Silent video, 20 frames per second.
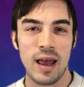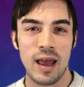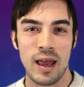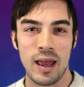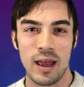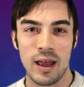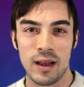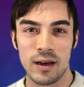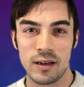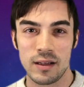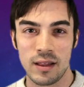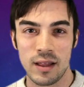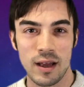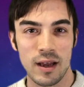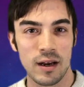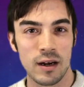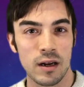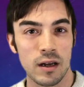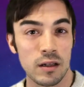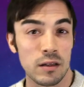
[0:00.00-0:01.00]
And
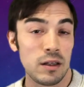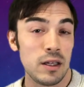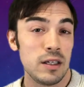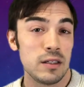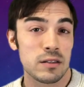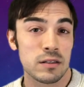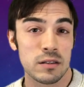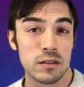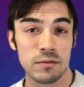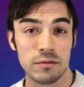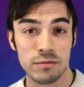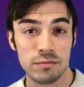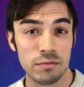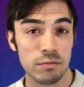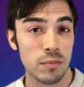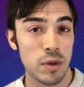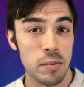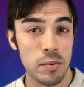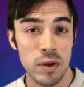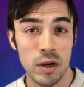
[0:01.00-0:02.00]
then a list of
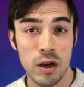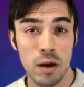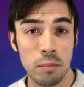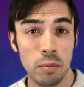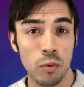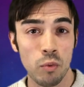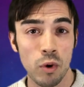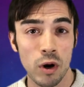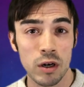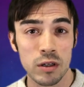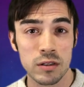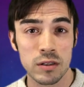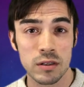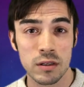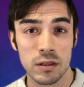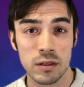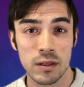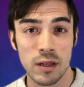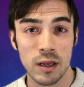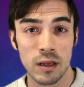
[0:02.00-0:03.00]
maybe a couple
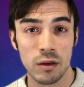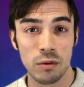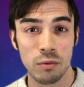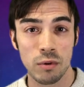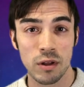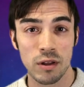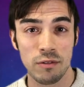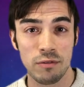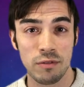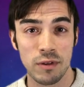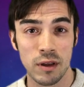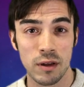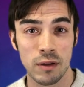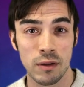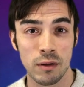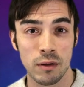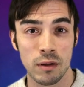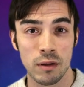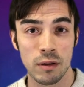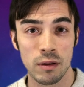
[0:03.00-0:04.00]
words that you really
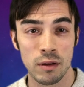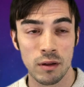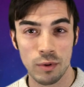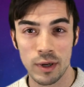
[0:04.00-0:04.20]
feel